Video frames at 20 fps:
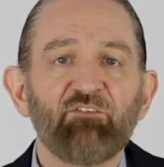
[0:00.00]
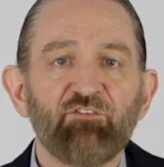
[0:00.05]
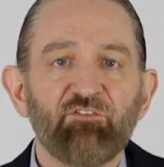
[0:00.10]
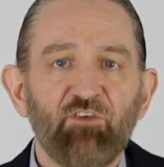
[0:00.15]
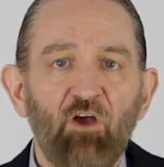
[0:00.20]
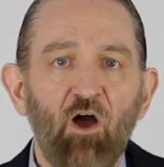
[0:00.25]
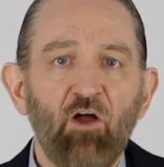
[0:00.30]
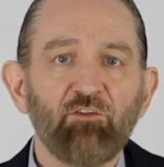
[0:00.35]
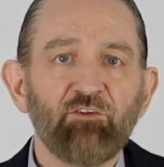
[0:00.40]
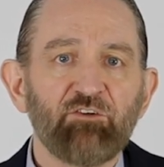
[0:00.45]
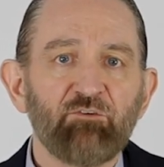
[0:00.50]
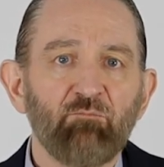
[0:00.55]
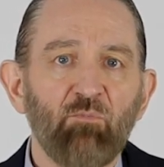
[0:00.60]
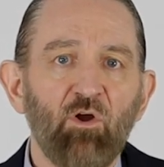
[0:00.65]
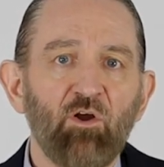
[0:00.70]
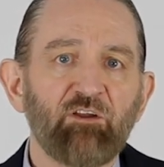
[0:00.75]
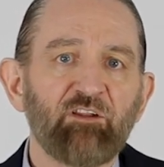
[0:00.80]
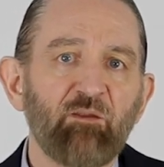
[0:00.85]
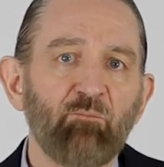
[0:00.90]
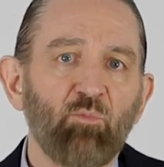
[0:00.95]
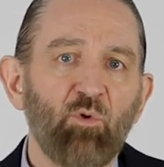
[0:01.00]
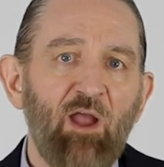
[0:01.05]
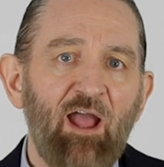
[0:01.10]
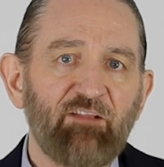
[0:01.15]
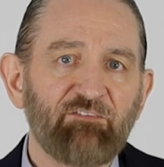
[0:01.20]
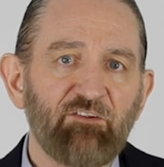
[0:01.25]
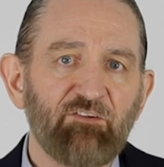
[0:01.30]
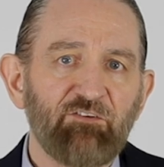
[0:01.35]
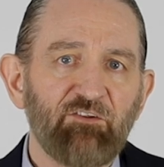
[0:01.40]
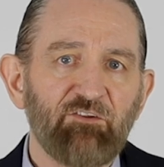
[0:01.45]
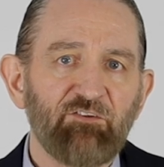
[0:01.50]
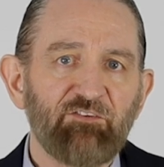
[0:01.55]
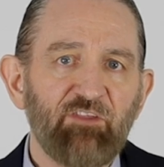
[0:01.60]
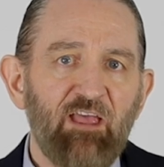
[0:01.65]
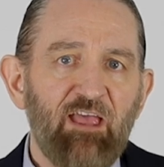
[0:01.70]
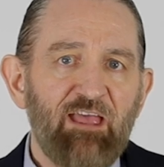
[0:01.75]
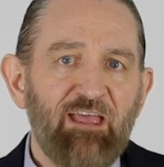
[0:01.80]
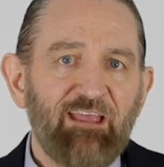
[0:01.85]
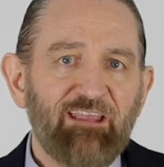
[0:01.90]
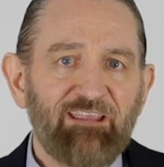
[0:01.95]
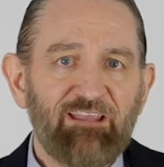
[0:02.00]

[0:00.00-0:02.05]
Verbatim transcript: solid marketing practices